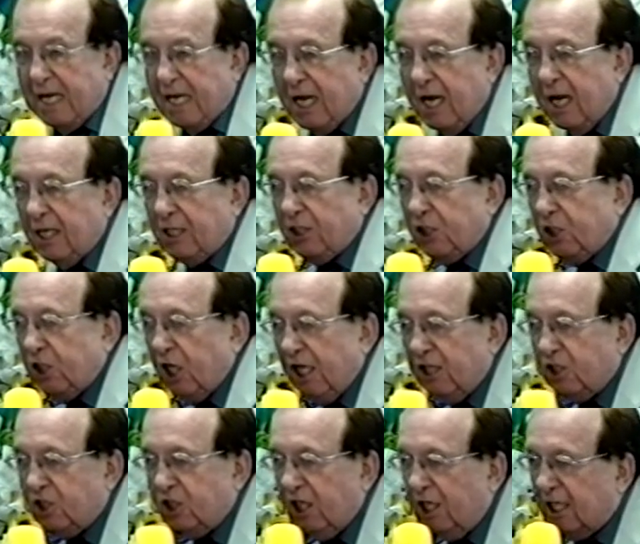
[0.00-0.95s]
And I
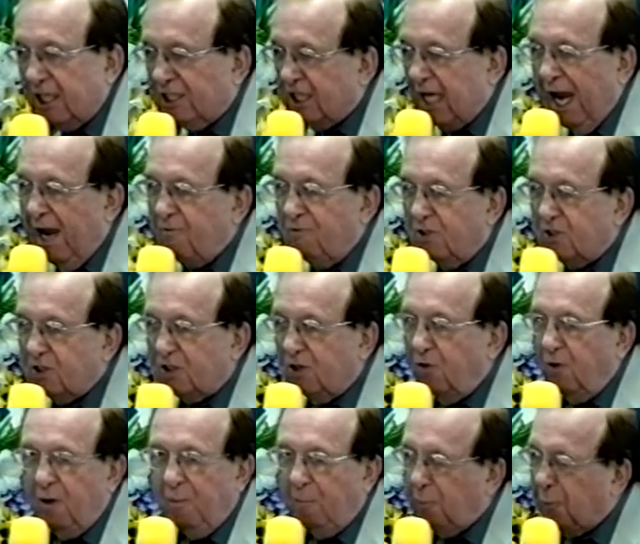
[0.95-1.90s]
made a
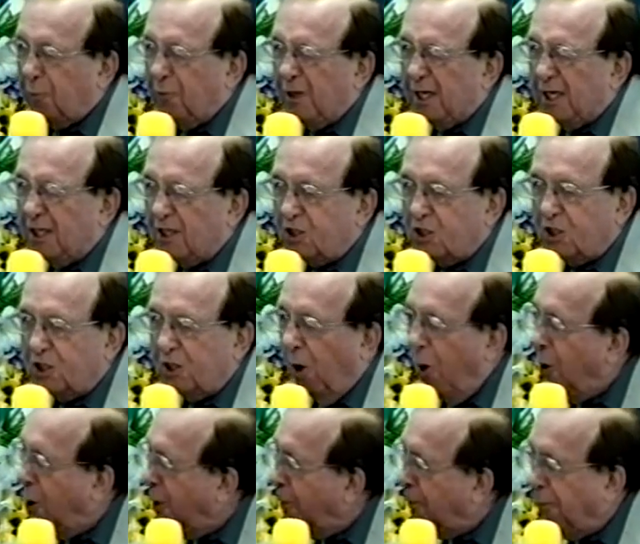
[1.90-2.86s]
gesture because I was going
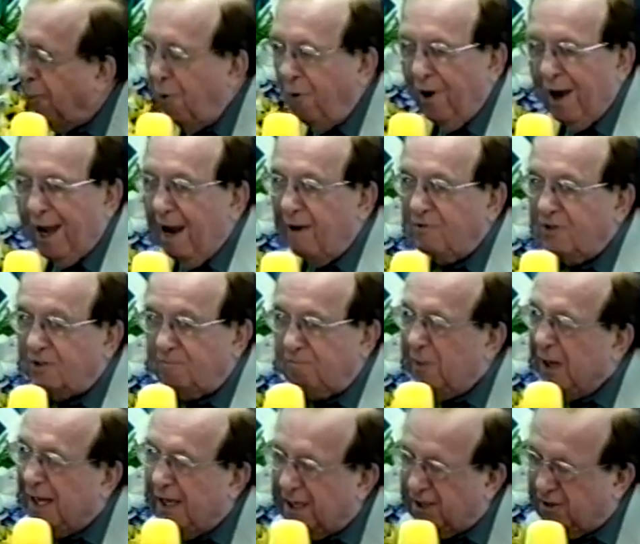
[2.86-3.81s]
to preach.
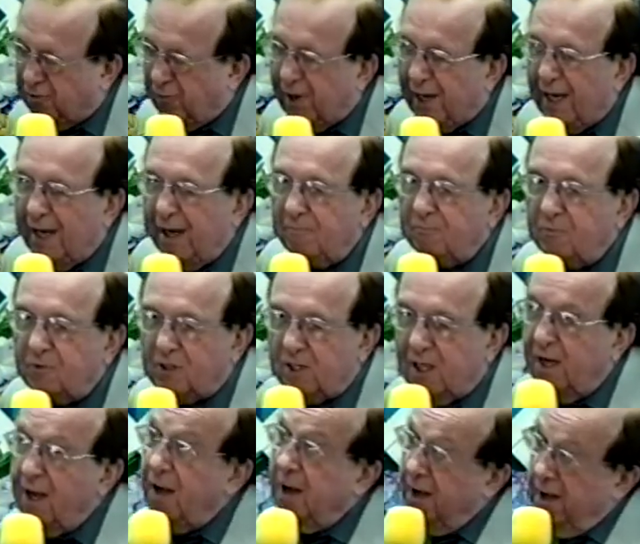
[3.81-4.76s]
Oh boy, I was
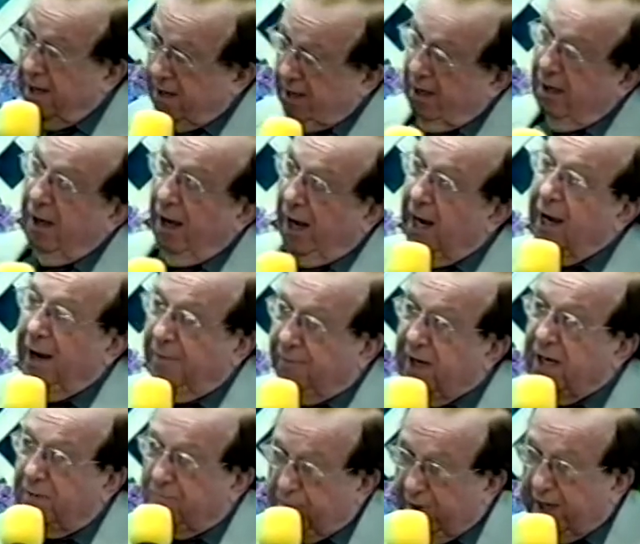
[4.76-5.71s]
Billy Graham's.
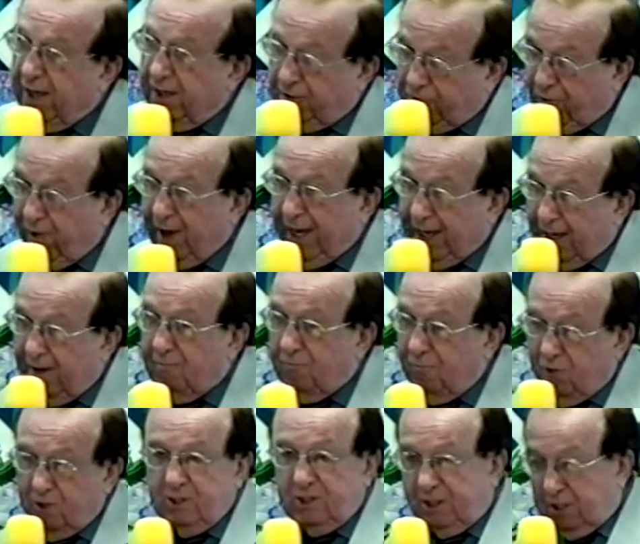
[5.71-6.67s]
I
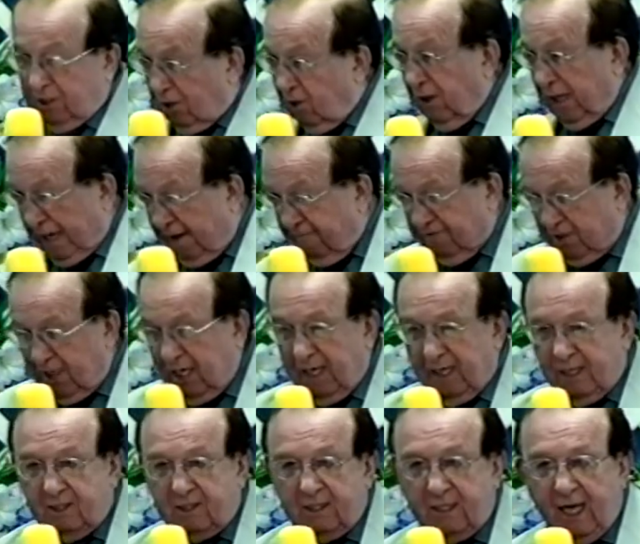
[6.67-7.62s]
mean, Billy Graham
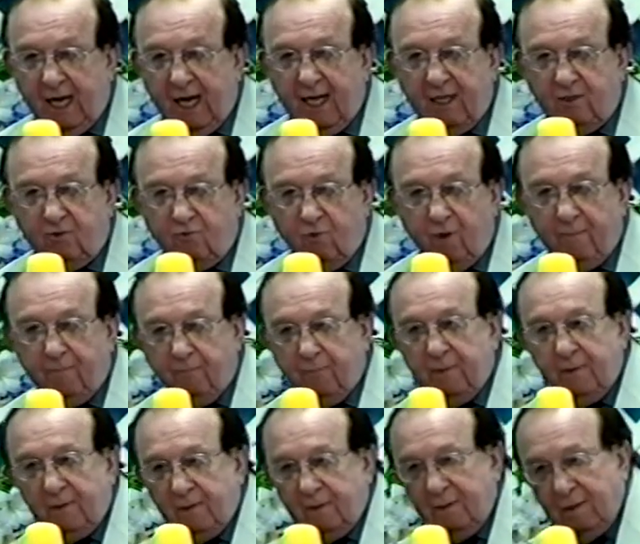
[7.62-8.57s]
was going to have to take a
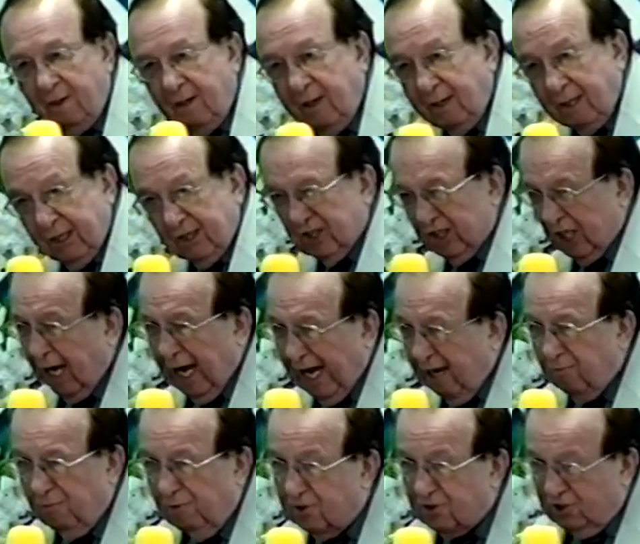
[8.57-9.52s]
side trip
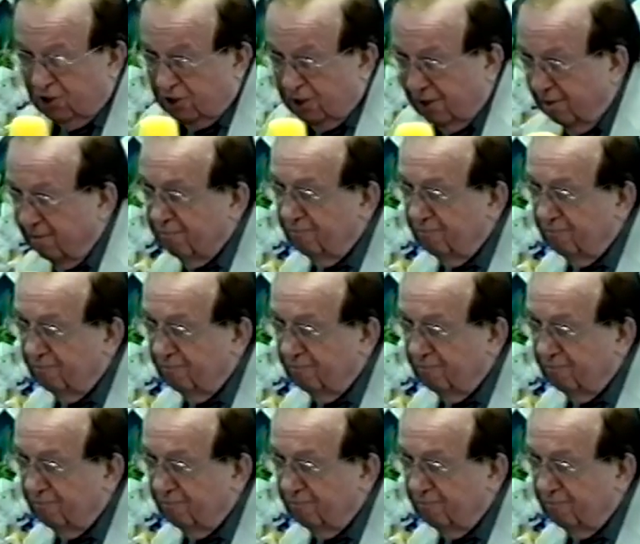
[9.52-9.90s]
because